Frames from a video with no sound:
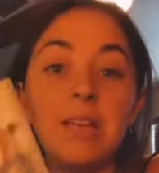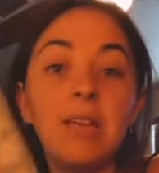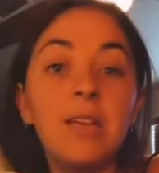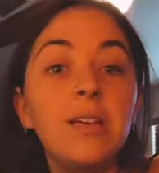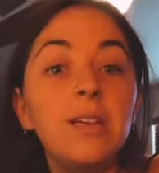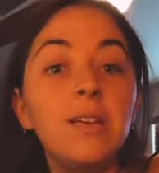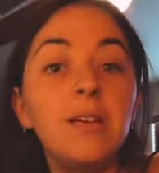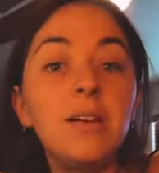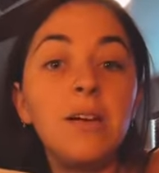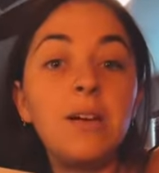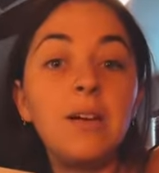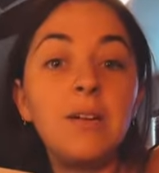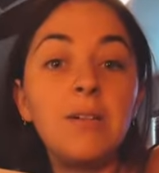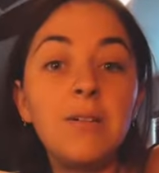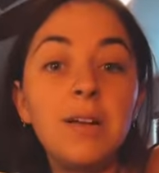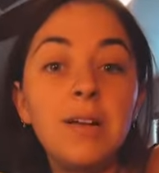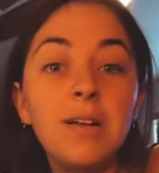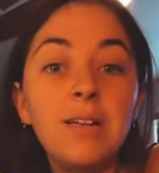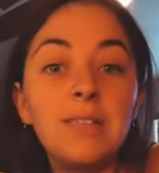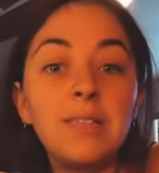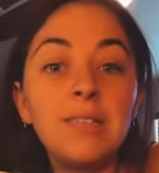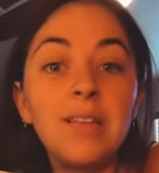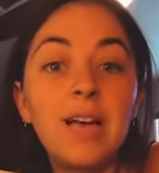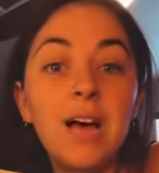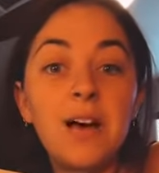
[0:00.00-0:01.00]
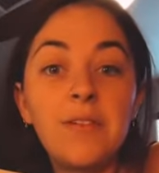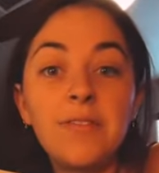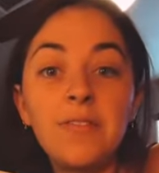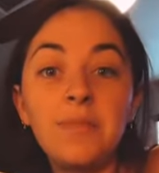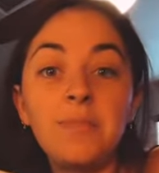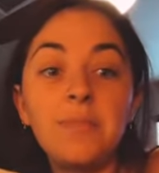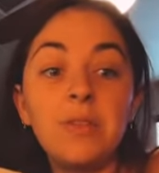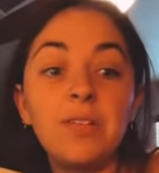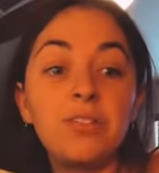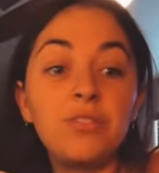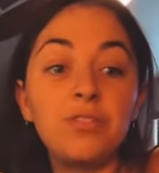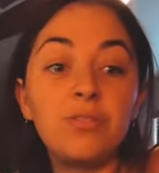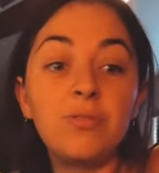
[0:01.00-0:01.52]
the ego is
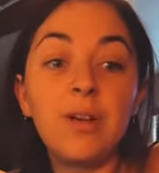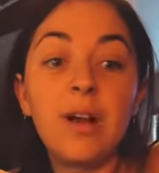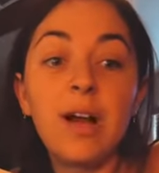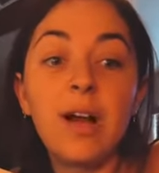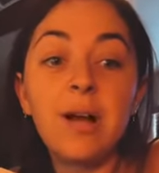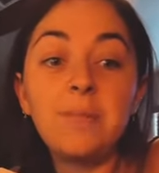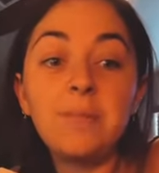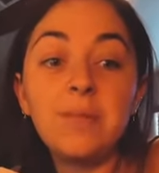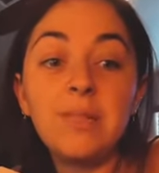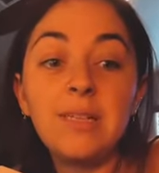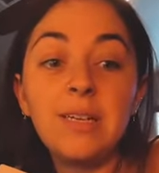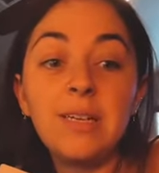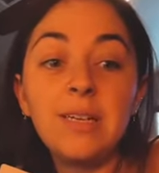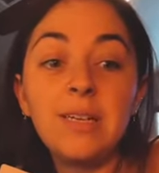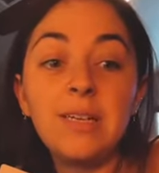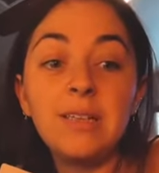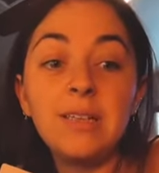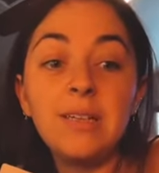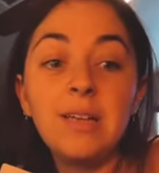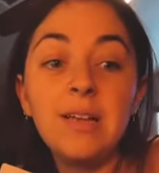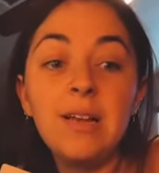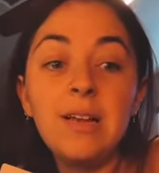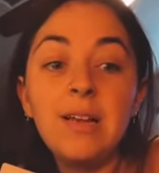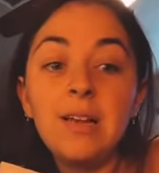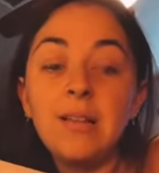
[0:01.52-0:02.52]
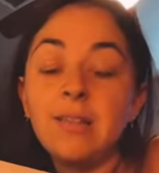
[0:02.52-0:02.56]
having me trapped in,